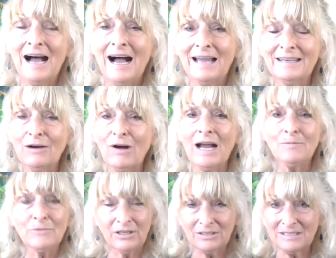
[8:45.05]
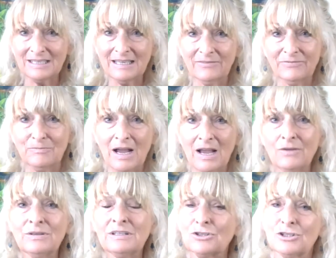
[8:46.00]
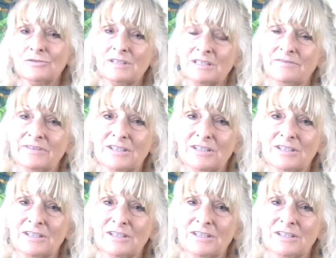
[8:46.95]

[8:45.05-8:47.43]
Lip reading: And now I'm going to give my own intuitive